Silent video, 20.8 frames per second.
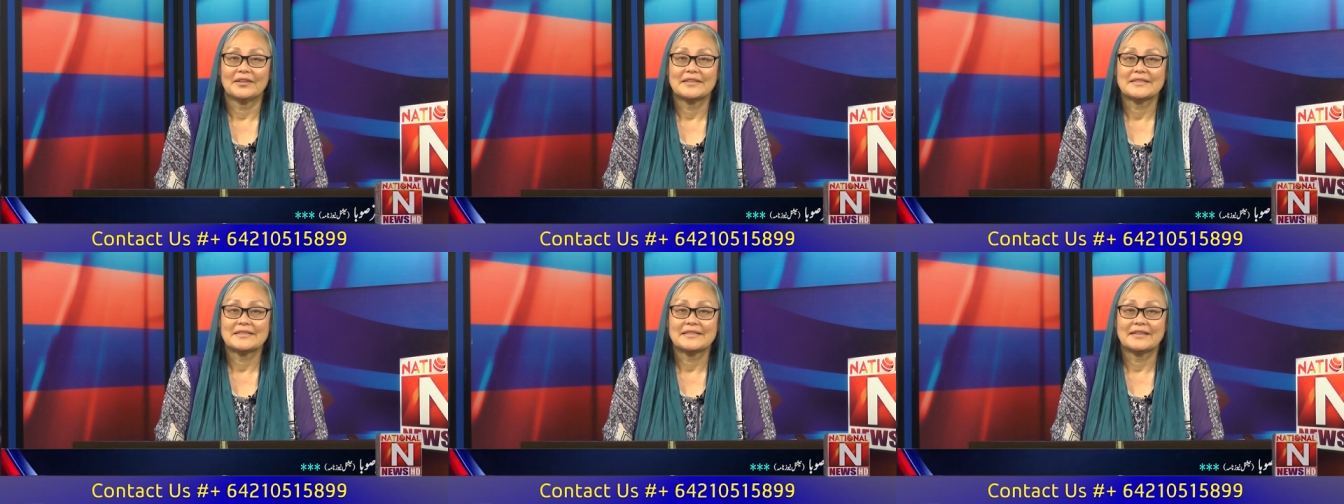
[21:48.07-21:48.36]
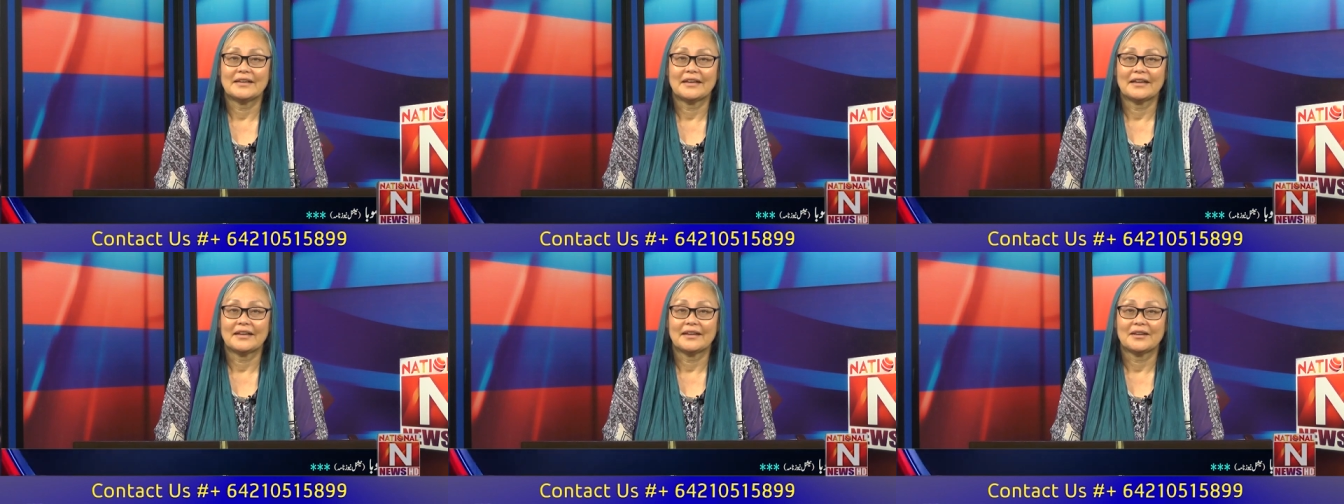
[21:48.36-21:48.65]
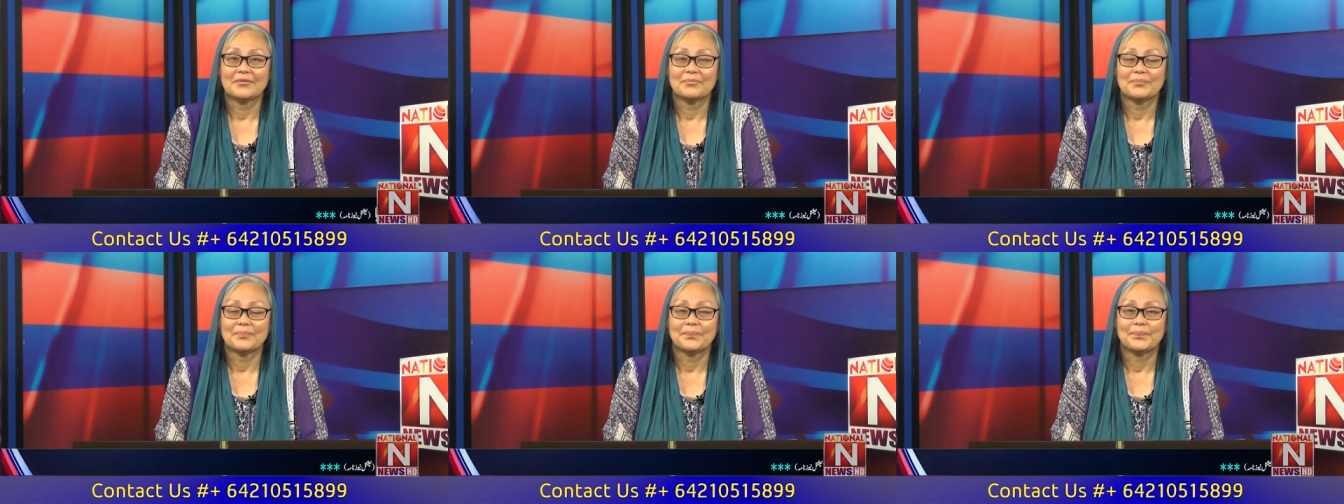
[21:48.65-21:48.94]

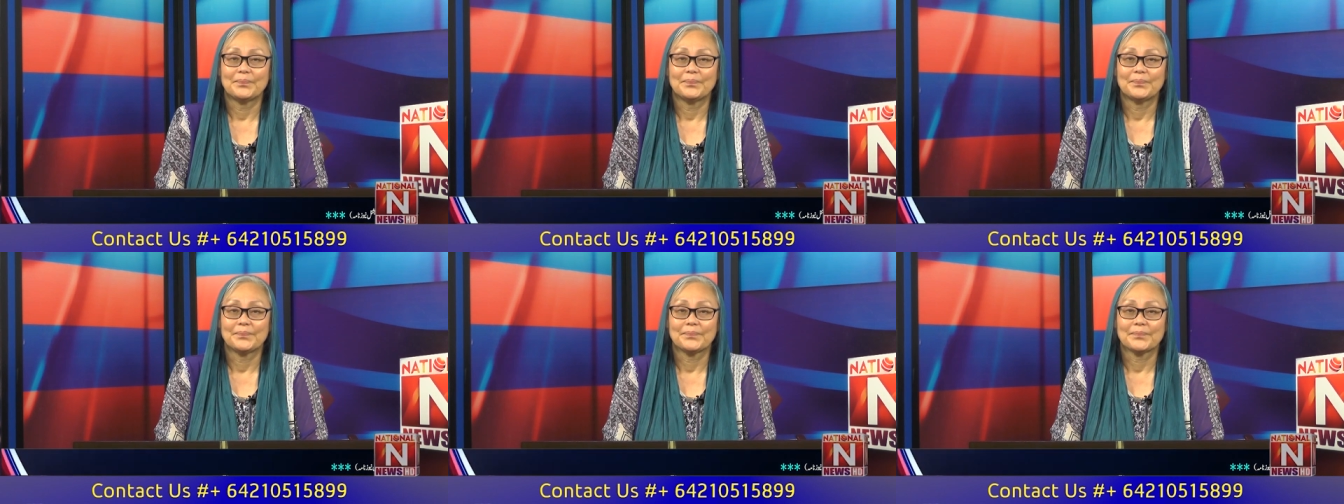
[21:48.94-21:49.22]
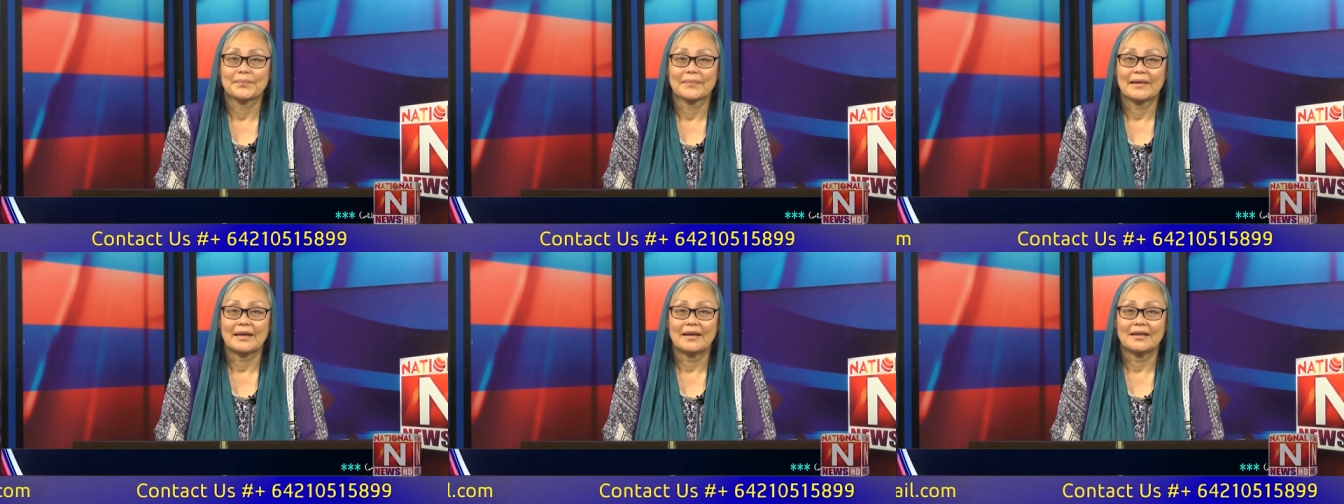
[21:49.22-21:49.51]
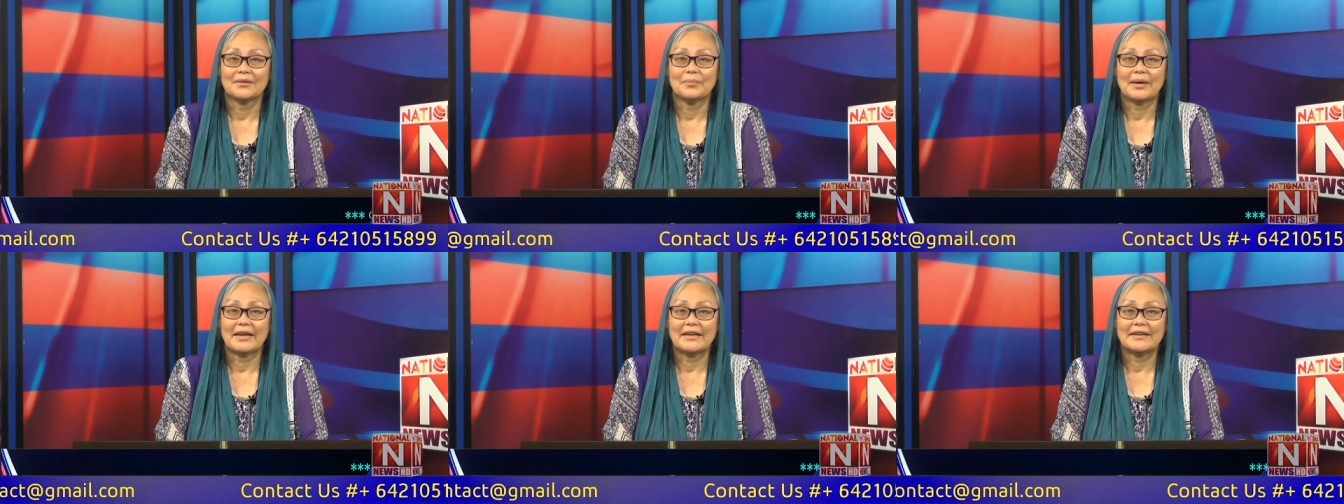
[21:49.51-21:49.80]
listening,
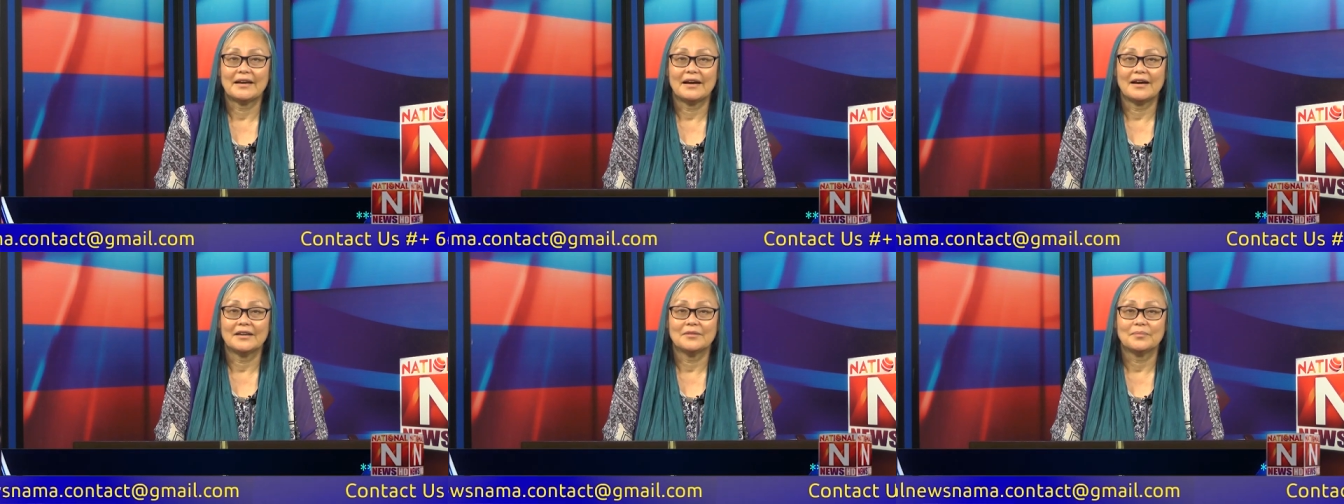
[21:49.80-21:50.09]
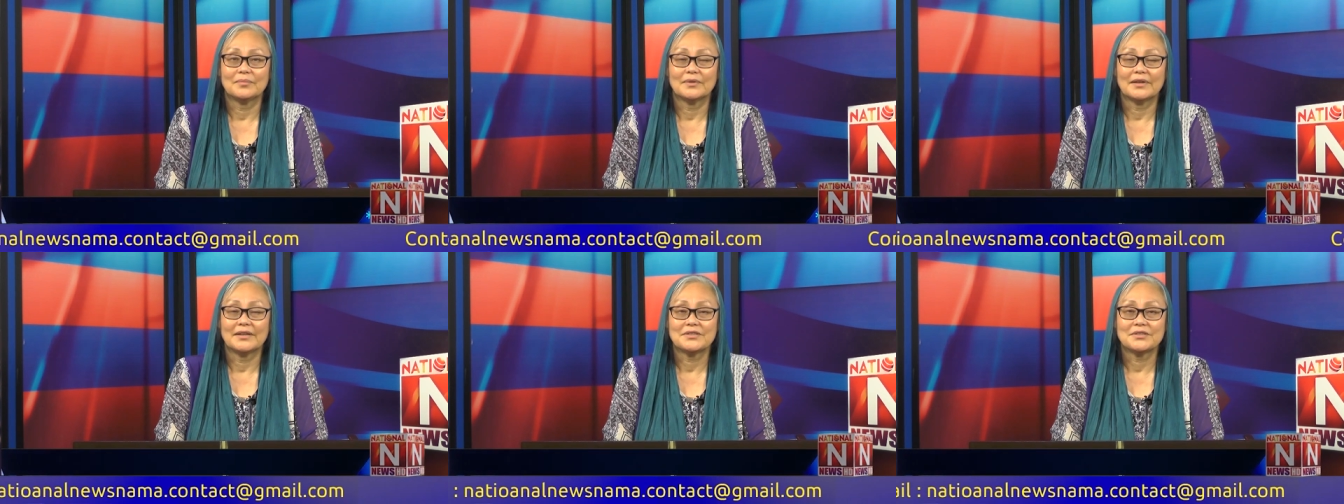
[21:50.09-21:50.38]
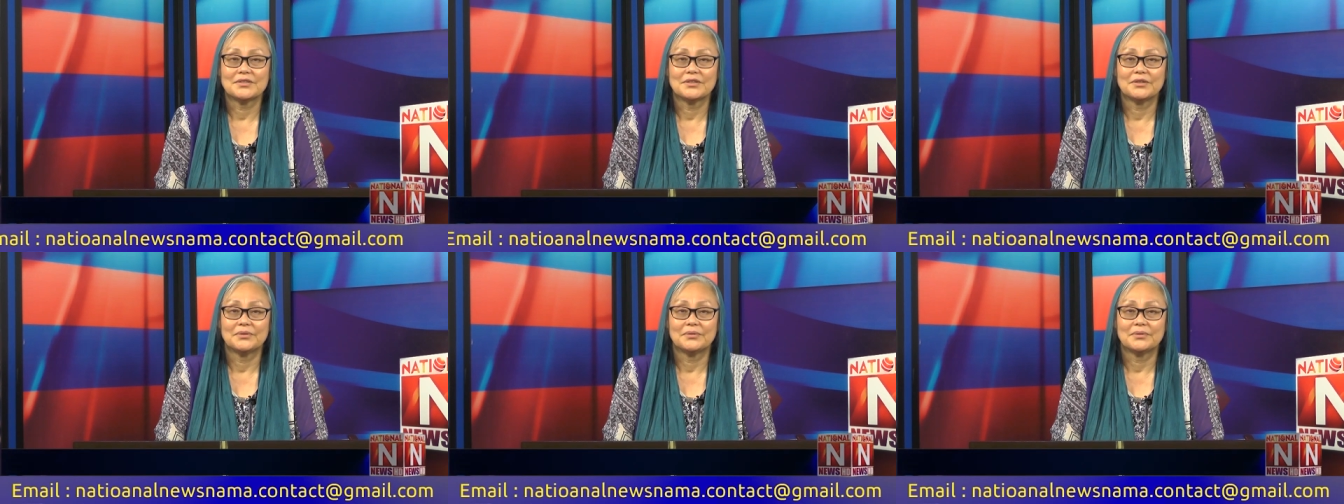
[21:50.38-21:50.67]
and may God
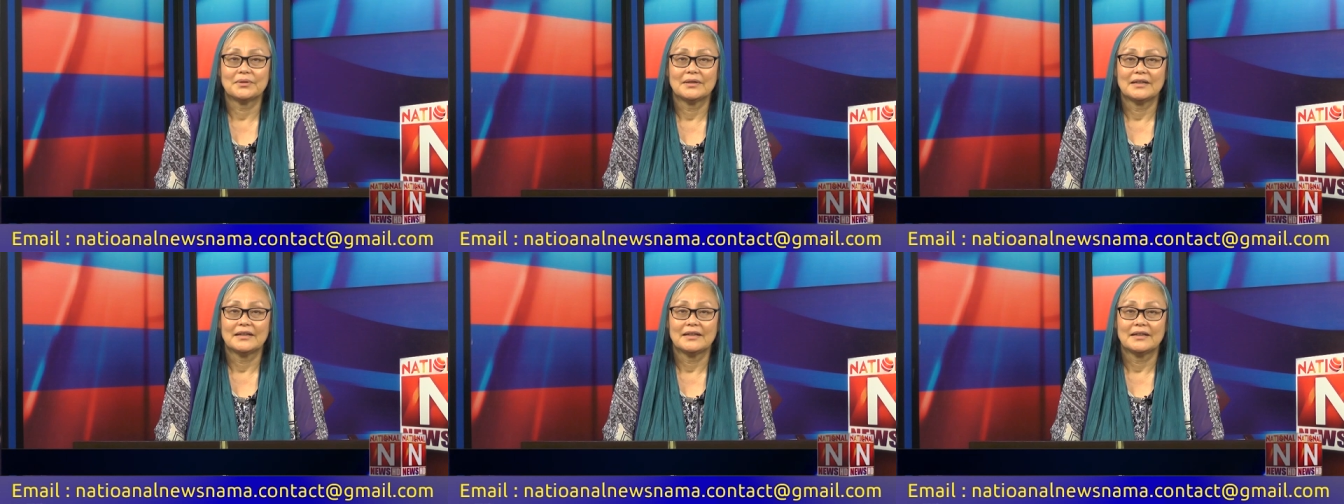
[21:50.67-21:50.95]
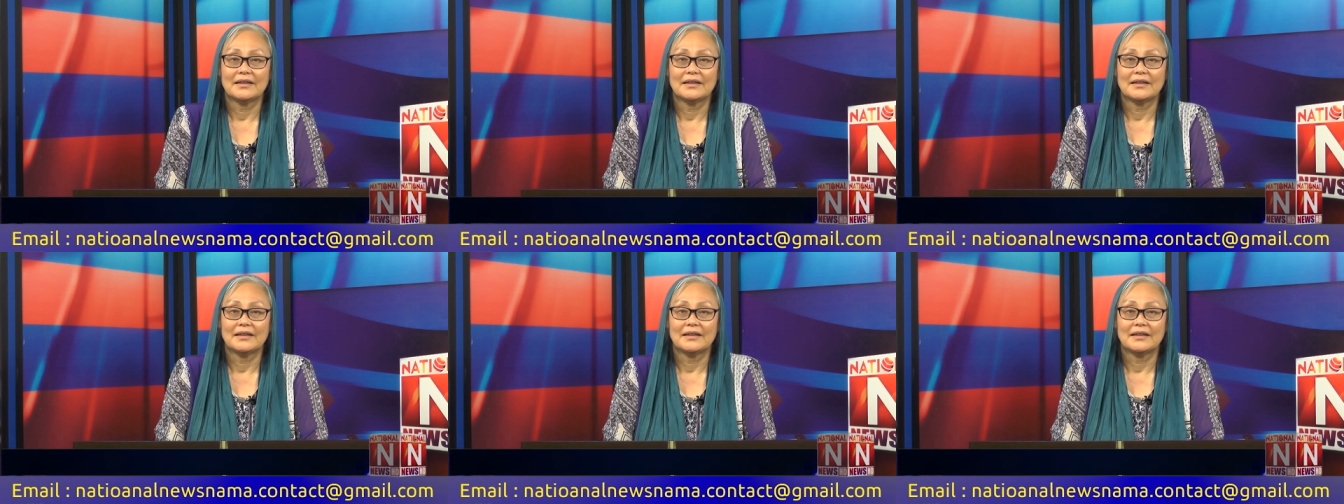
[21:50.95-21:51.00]
bless you.